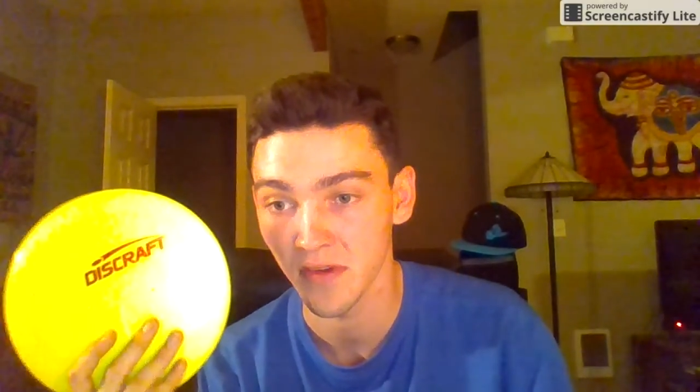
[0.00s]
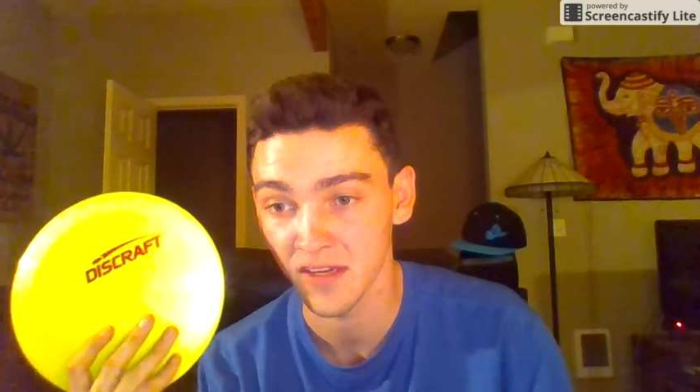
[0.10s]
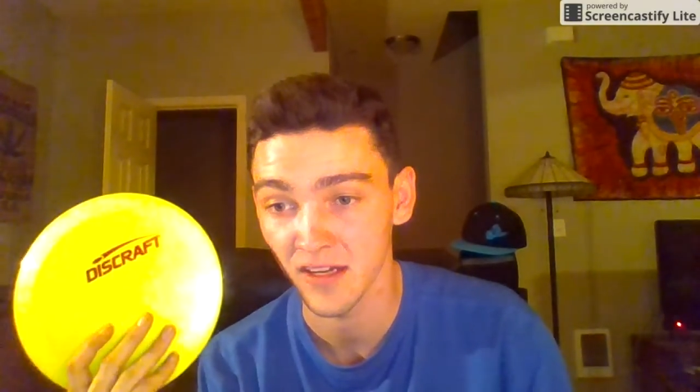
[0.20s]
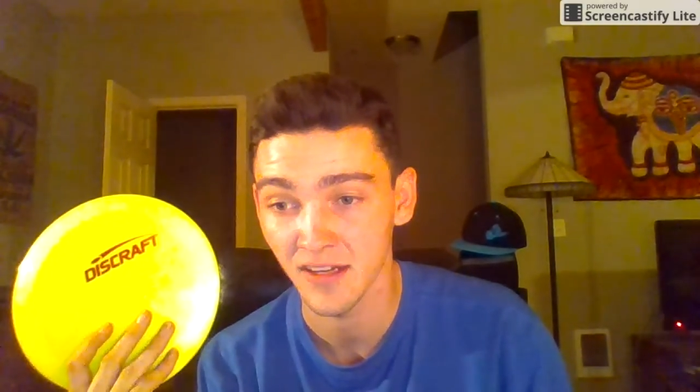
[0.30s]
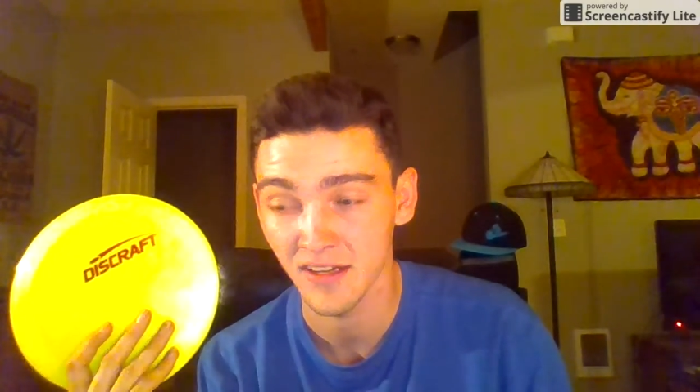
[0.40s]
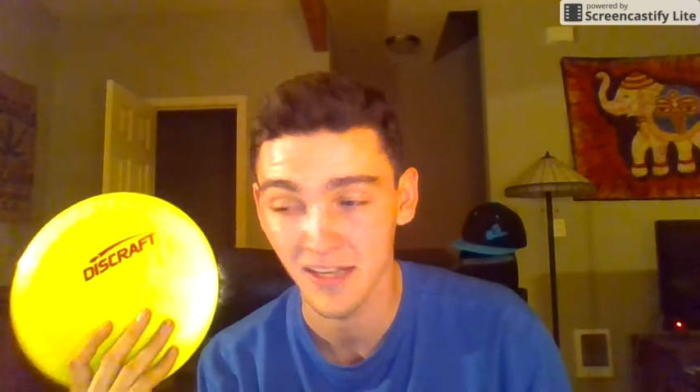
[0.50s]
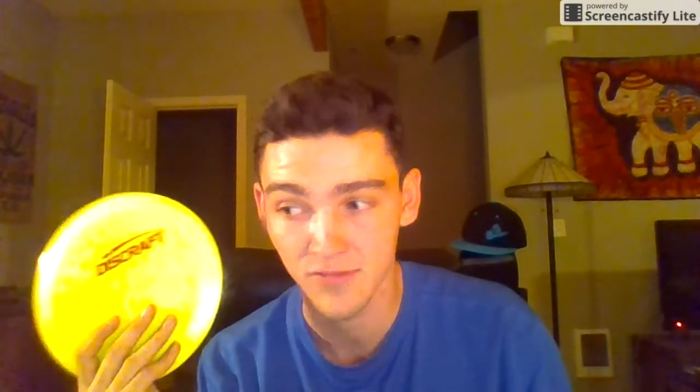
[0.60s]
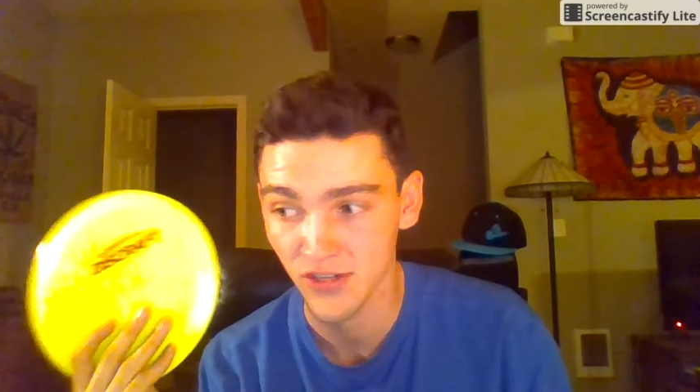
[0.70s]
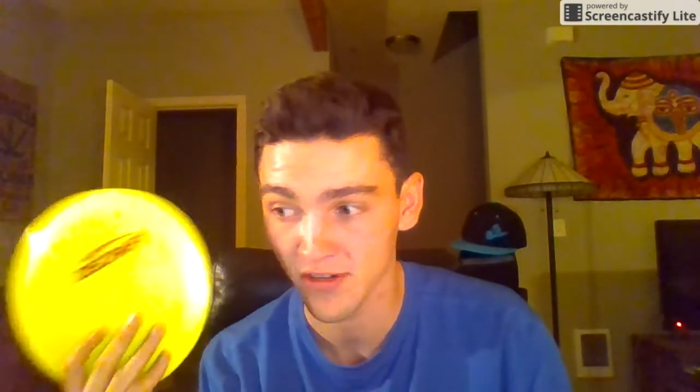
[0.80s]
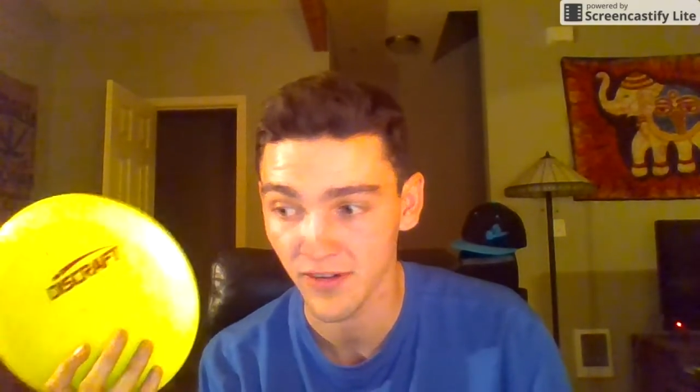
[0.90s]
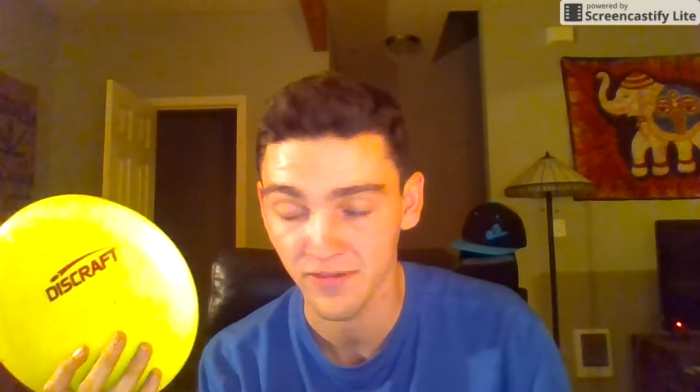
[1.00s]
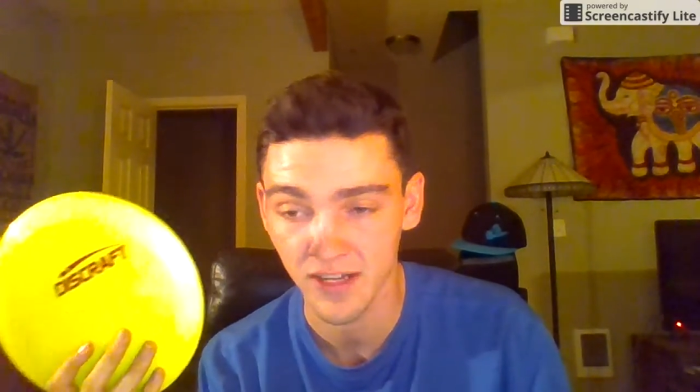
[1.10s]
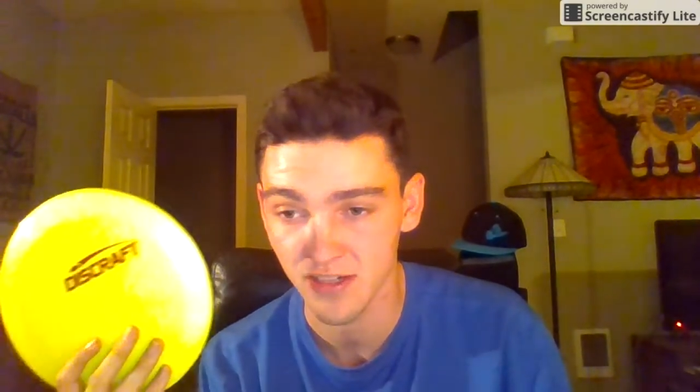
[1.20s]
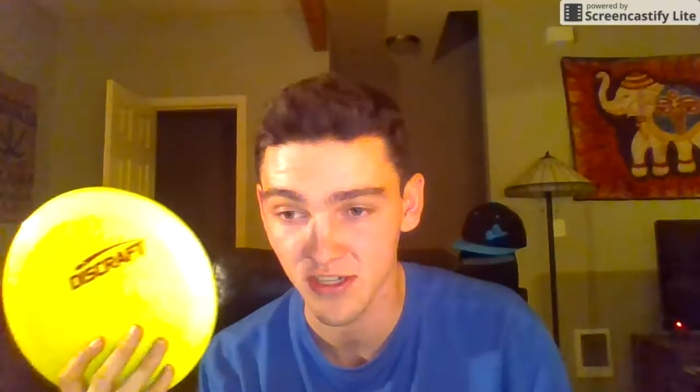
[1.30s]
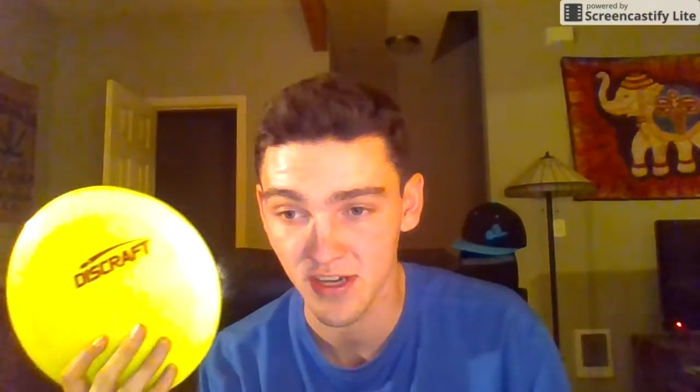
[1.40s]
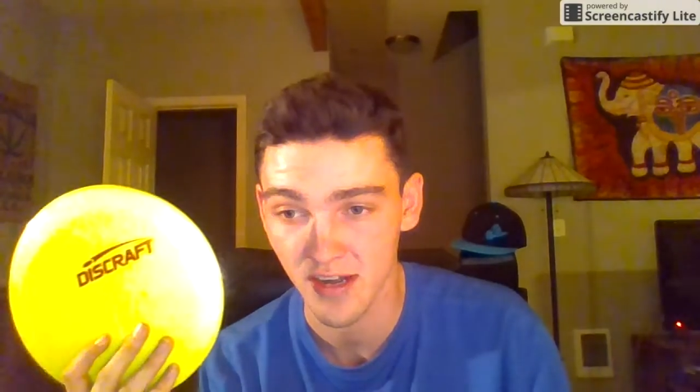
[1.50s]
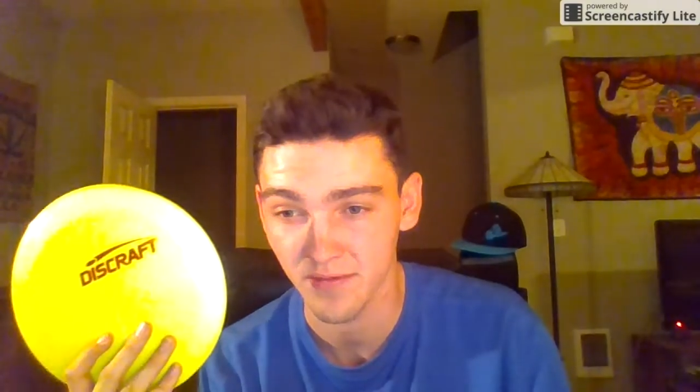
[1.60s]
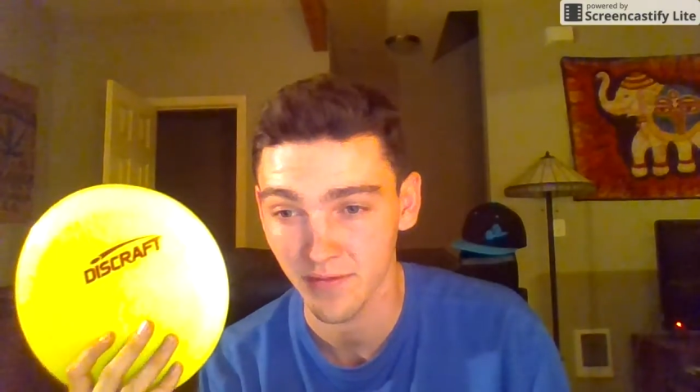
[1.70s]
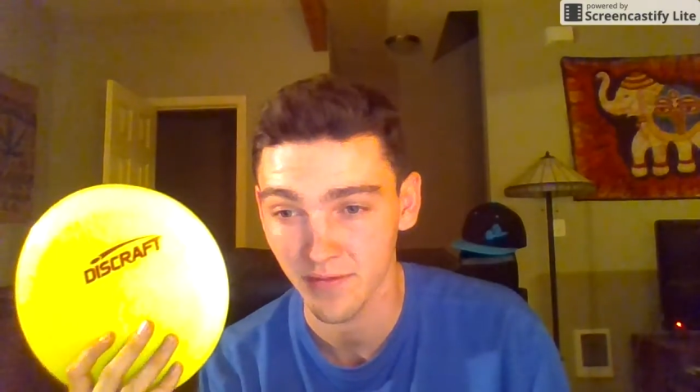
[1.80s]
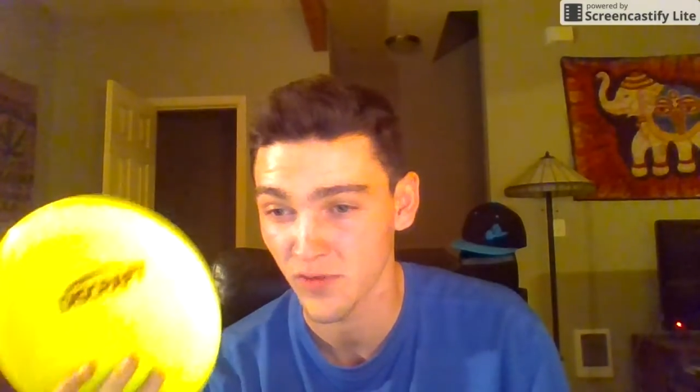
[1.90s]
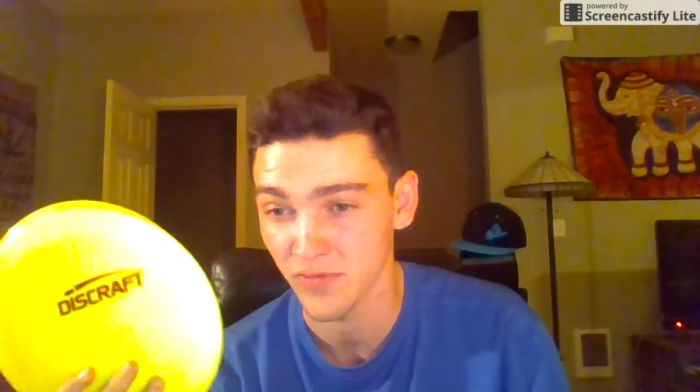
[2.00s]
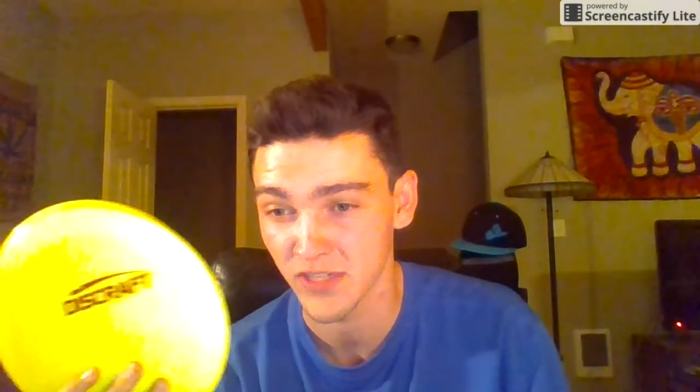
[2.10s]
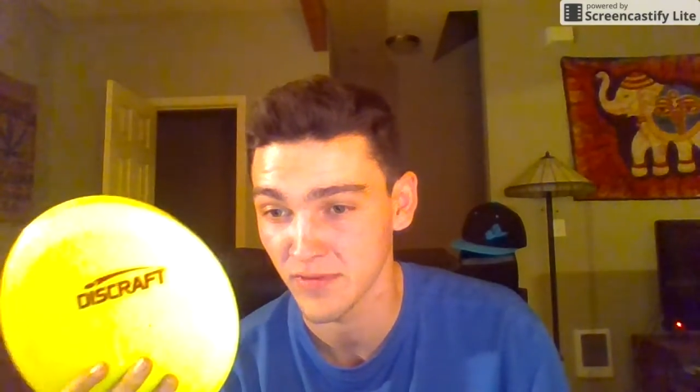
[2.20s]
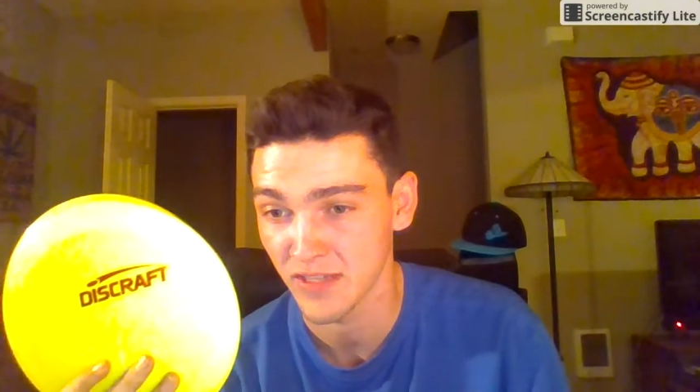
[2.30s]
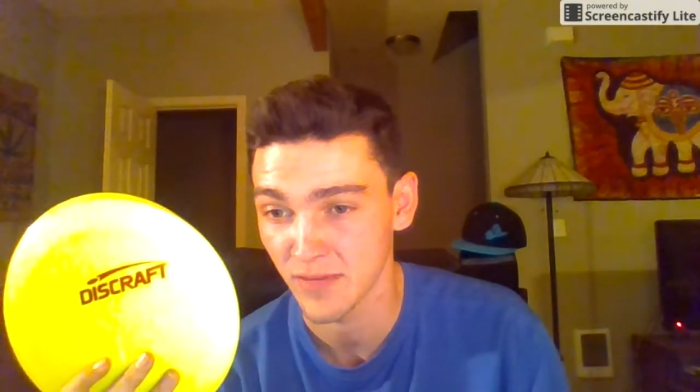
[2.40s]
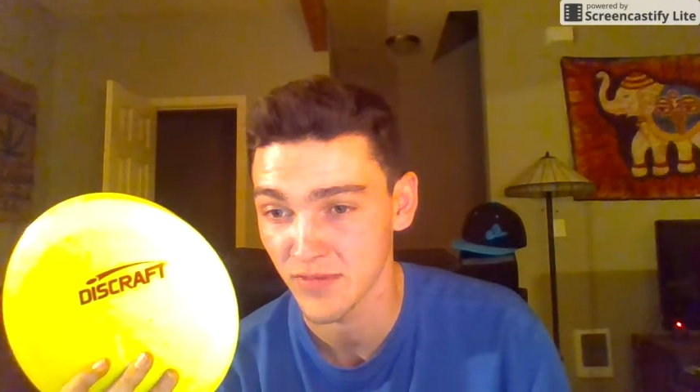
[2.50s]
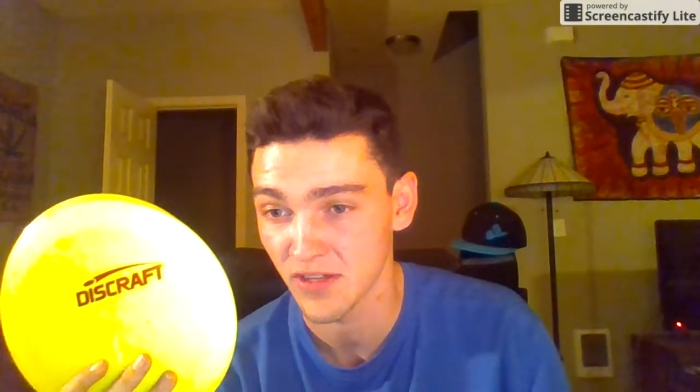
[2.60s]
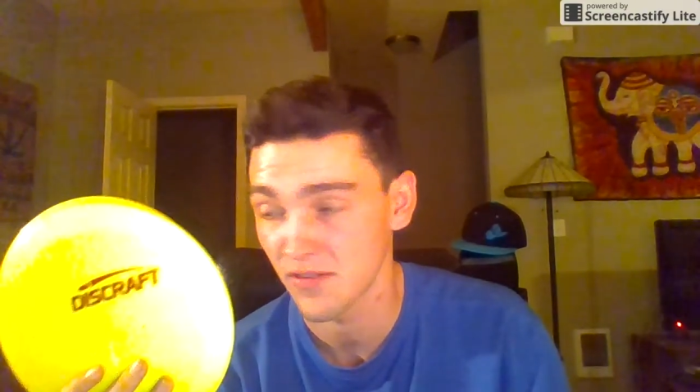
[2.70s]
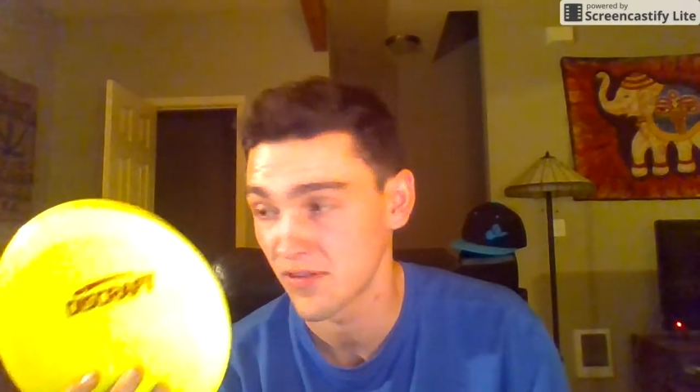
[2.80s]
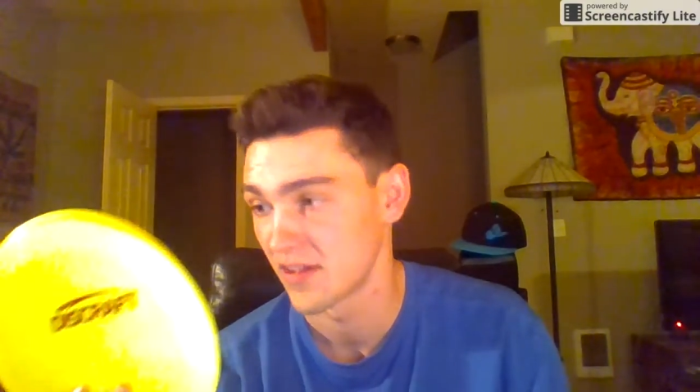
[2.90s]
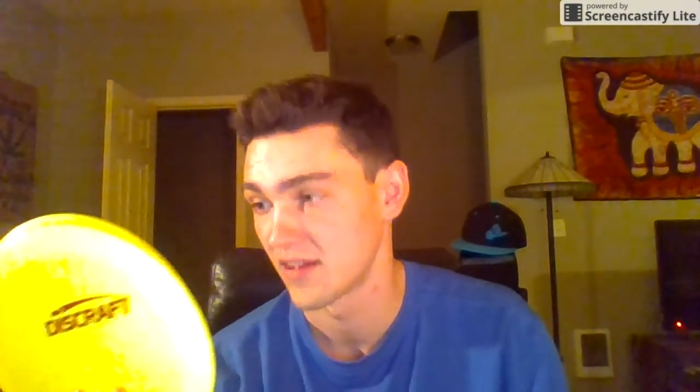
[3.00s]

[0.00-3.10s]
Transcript: I'm sure I'll find a shot for them sometimes though.